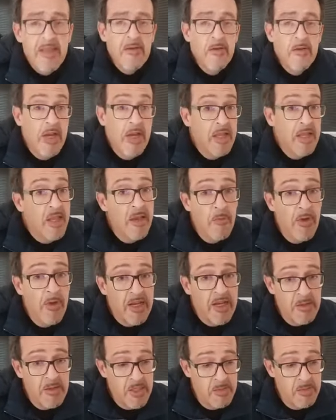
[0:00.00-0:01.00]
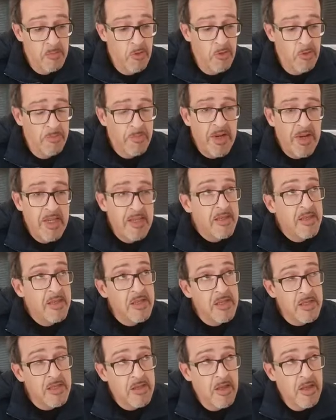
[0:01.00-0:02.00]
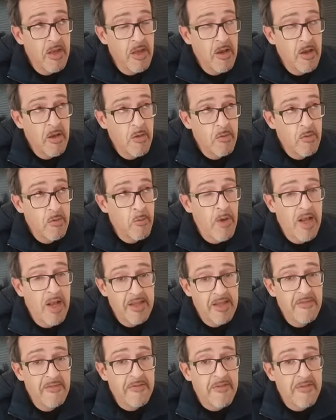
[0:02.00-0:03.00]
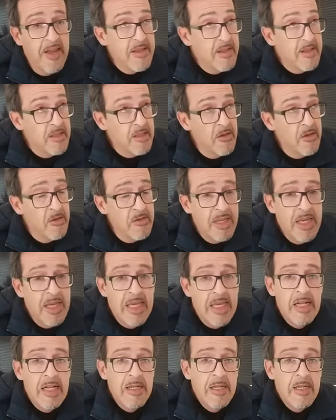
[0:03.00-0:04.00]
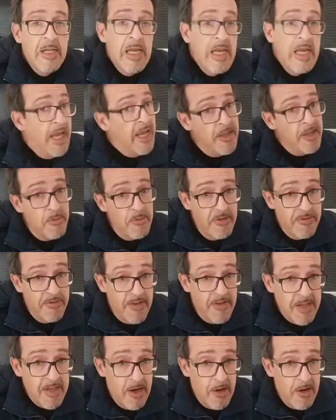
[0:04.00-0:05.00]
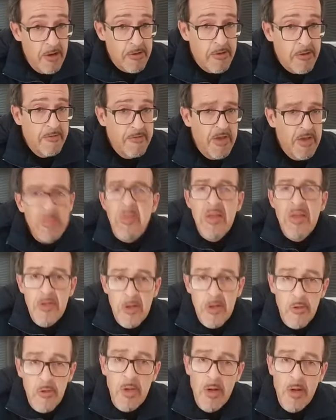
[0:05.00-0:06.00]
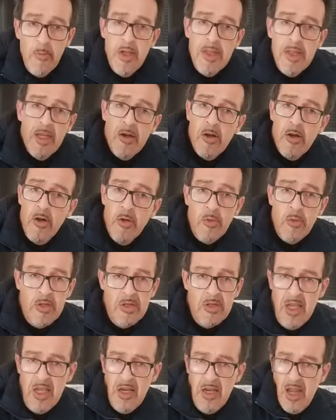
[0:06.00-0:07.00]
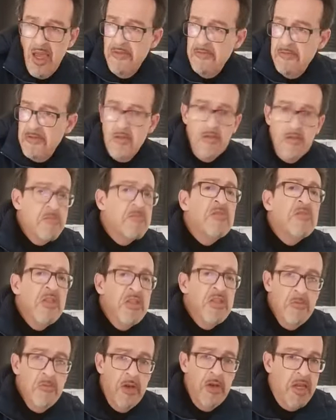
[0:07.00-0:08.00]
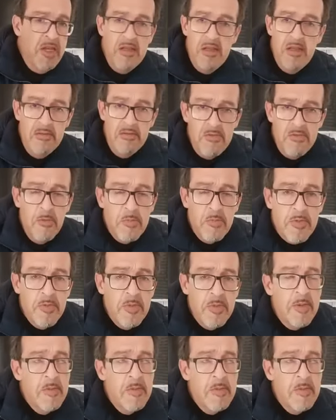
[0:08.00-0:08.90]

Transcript: Okay, they were small places, well defended on the hill, and you will find a lot of them. And the Romans, when they conquered, they left this way, no problem.